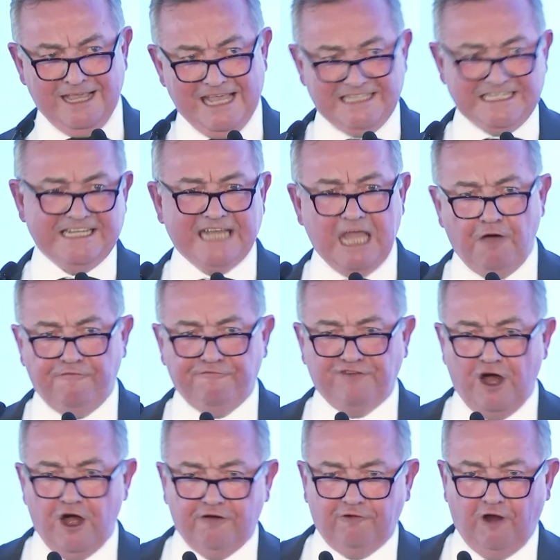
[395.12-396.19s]
Is it now
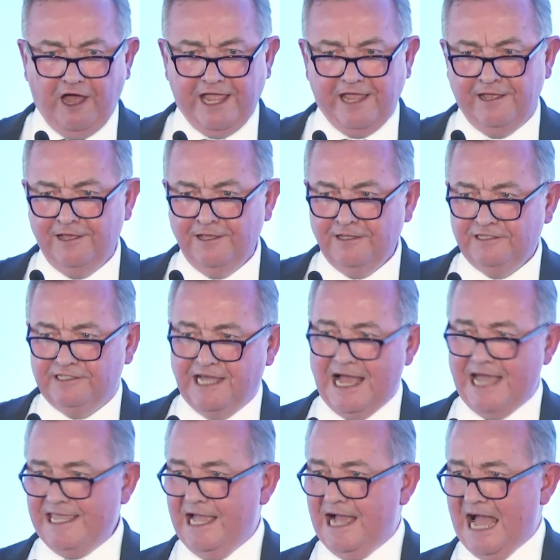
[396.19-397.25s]
far right to
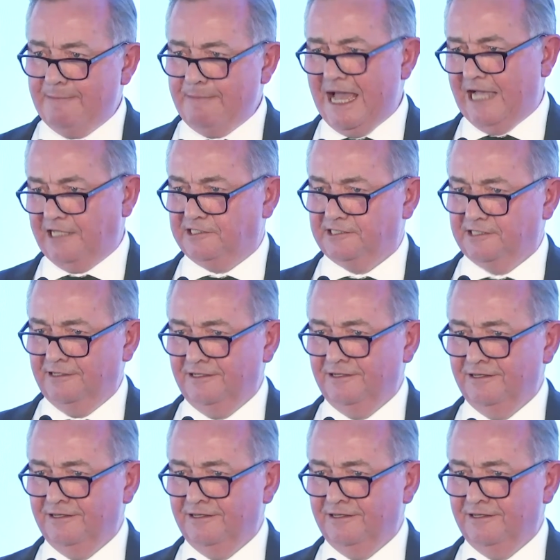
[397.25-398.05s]
hate Hamas?